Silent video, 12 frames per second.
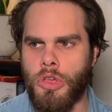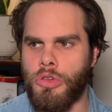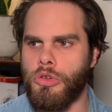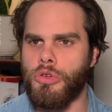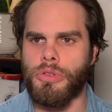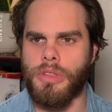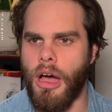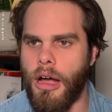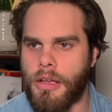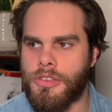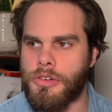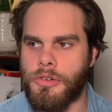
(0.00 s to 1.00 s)
Google
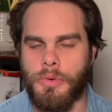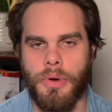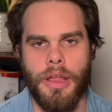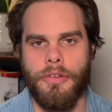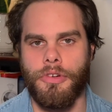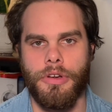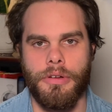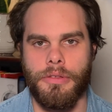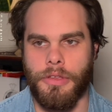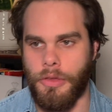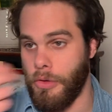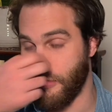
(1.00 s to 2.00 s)
Docs or whatever
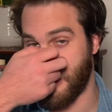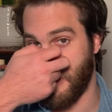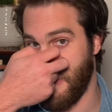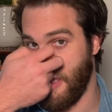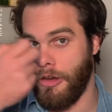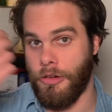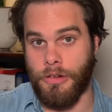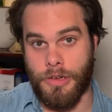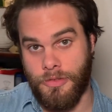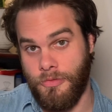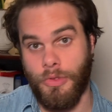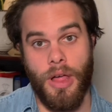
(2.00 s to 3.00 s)
you use to make your
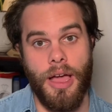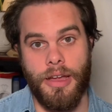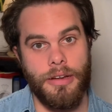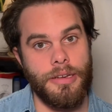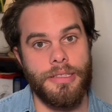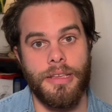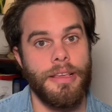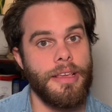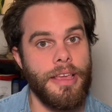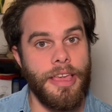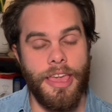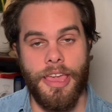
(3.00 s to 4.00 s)
flyers
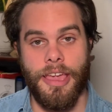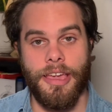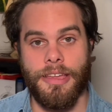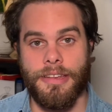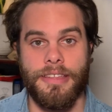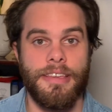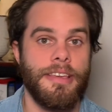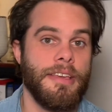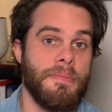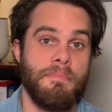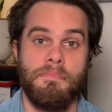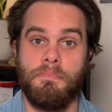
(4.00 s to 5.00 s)
and
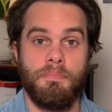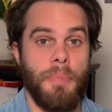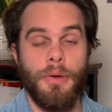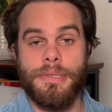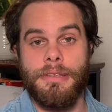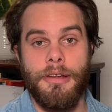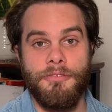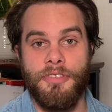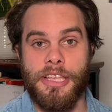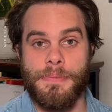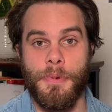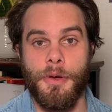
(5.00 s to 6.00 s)
post it on
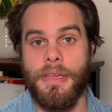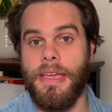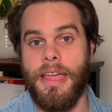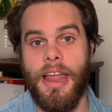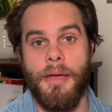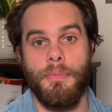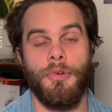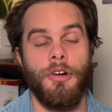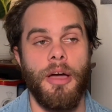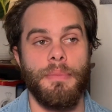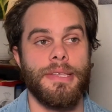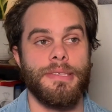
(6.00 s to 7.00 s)
Facebook, and I
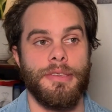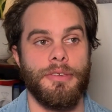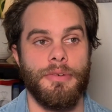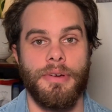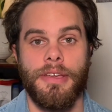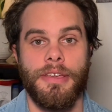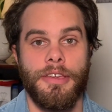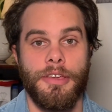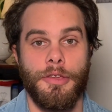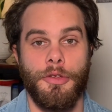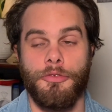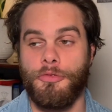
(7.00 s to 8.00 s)
promise you,
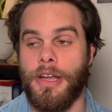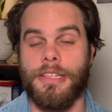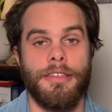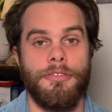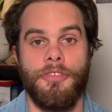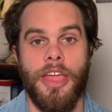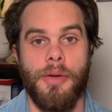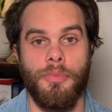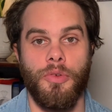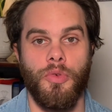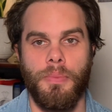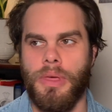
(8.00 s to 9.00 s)
your friends and
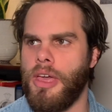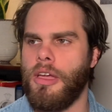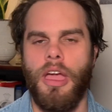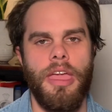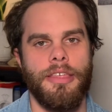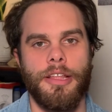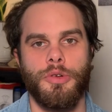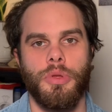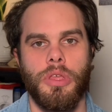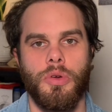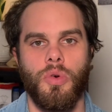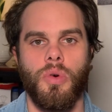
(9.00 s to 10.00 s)
family will be like, hey, that's
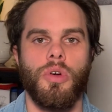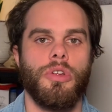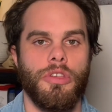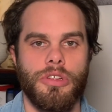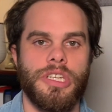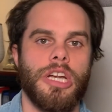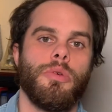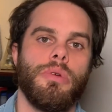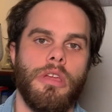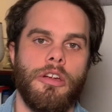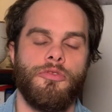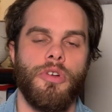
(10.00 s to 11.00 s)
really cool, or they'll share it
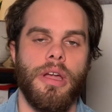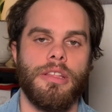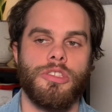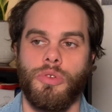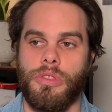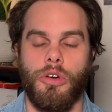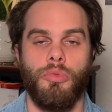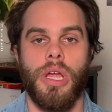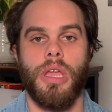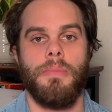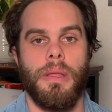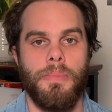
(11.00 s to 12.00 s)
with their friends, or they'll
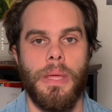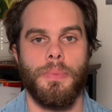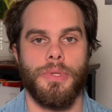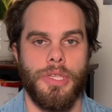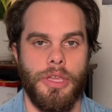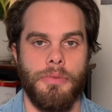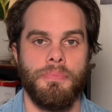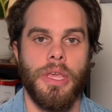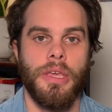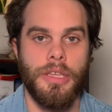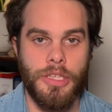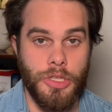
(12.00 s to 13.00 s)
recommend people to you.
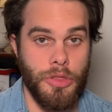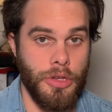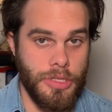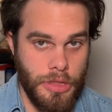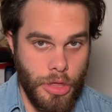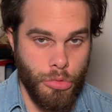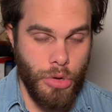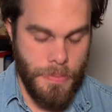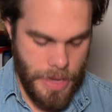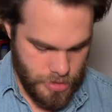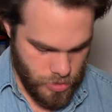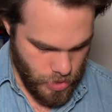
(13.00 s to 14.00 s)
So those are the 3
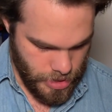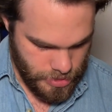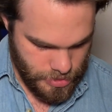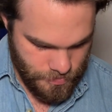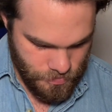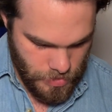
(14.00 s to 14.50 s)
best ways.